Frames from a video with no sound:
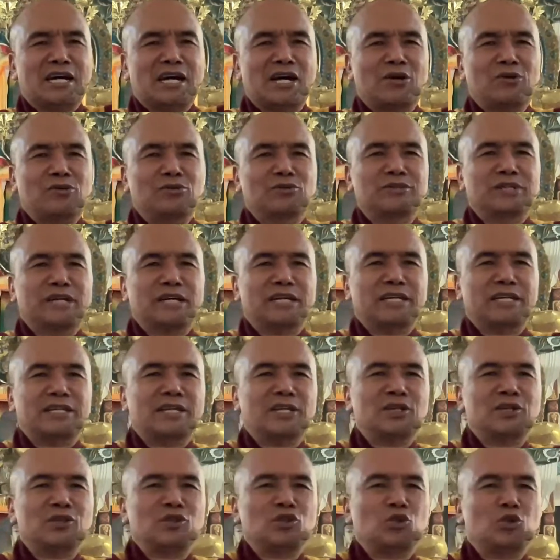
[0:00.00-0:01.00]
out, and
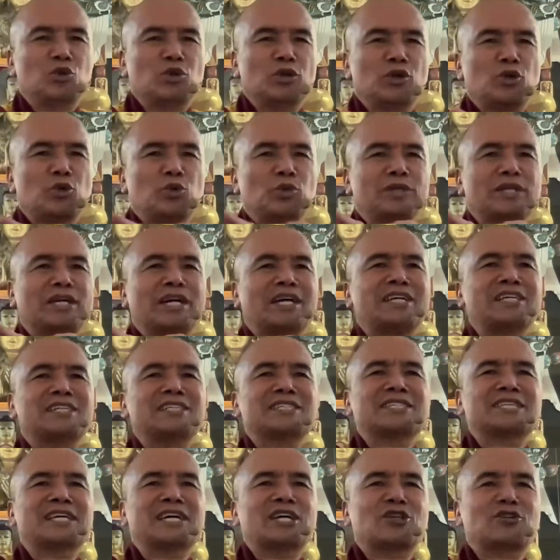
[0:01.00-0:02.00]
then with the
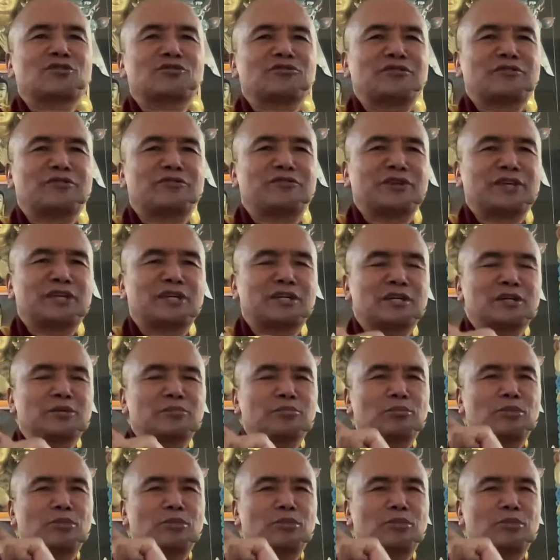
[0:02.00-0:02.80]
hind side of the finger,